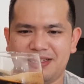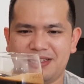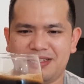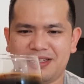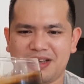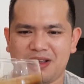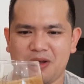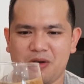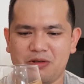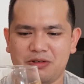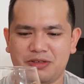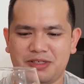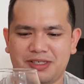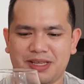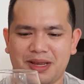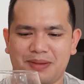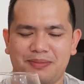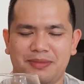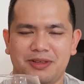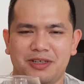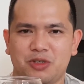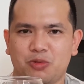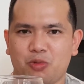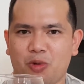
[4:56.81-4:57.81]
it's like a
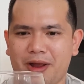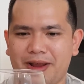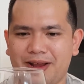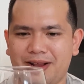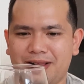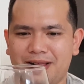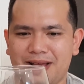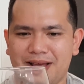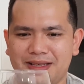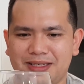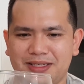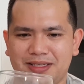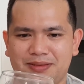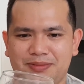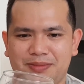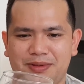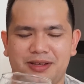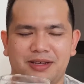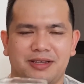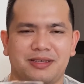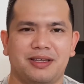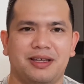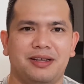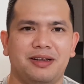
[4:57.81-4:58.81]
stemless wine glass
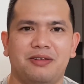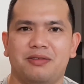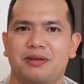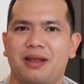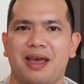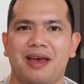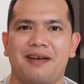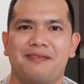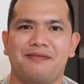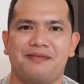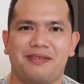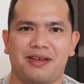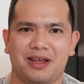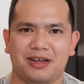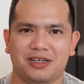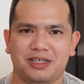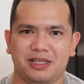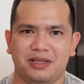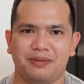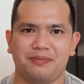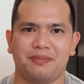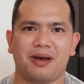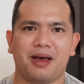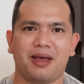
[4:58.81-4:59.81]
because I don't have
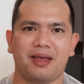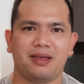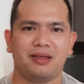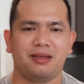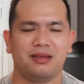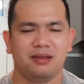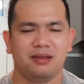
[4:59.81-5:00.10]
actually my